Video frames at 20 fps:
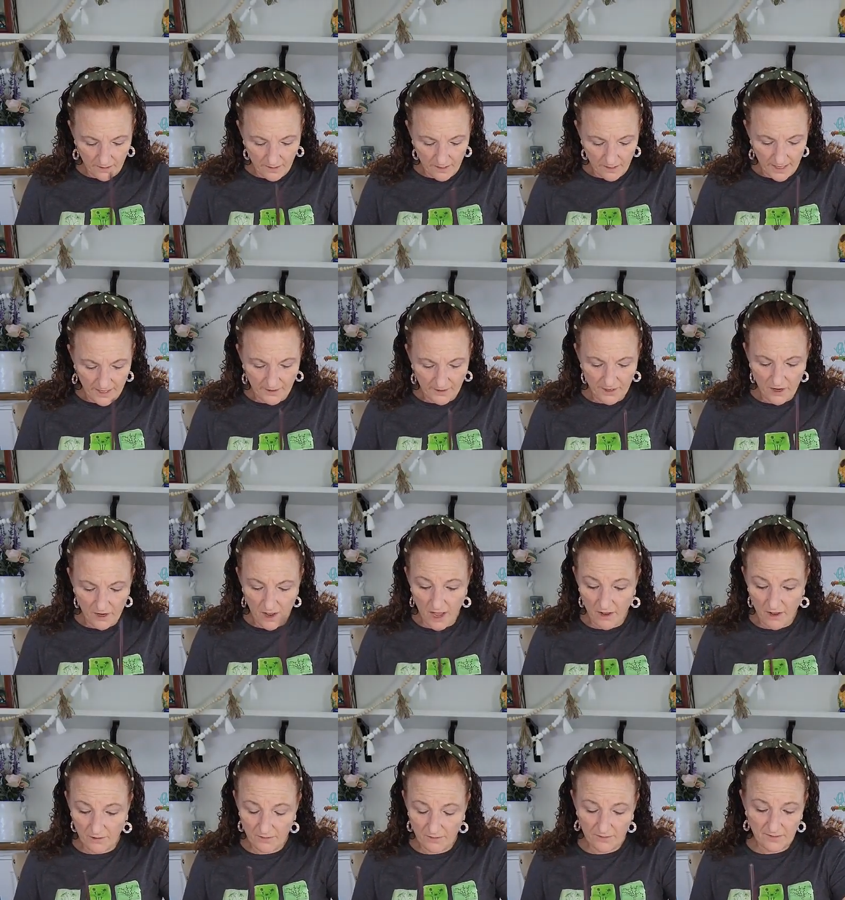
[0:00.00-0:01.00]
I don't know
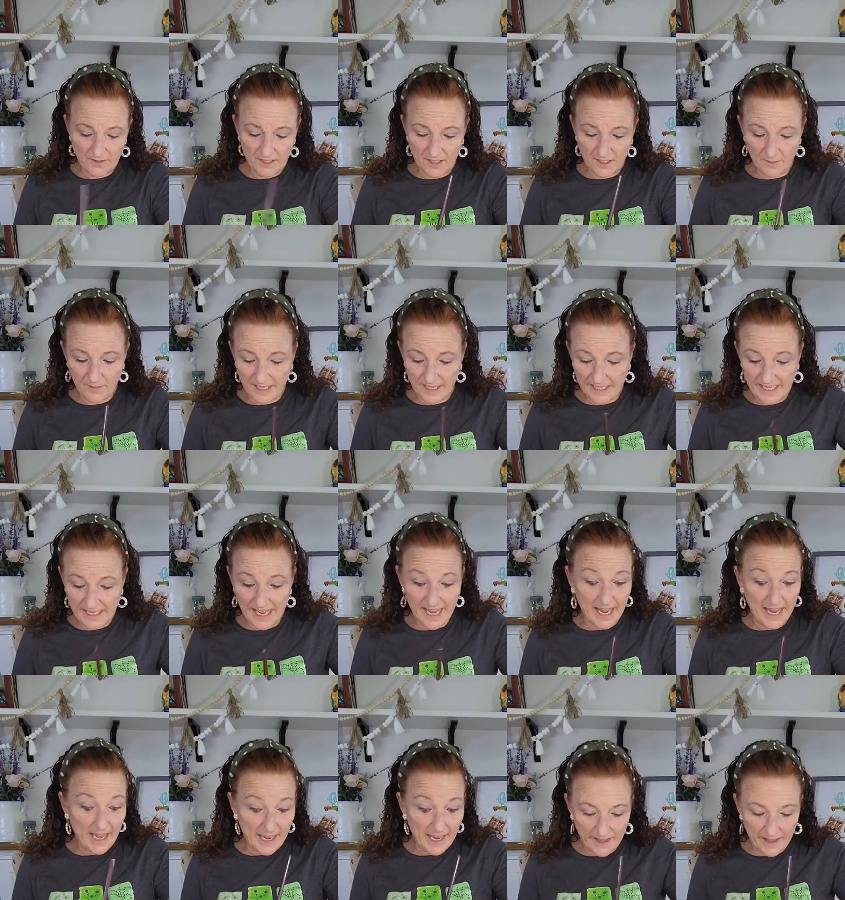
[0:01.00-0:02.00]
how somebody
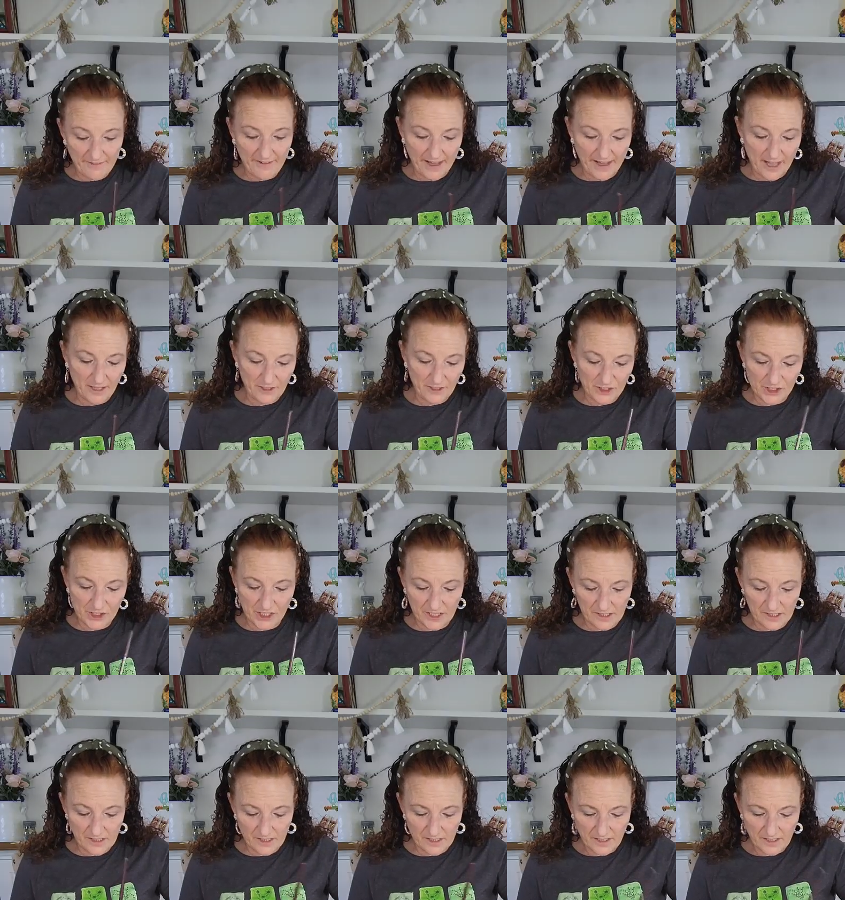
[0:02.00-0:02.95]
can't have allergies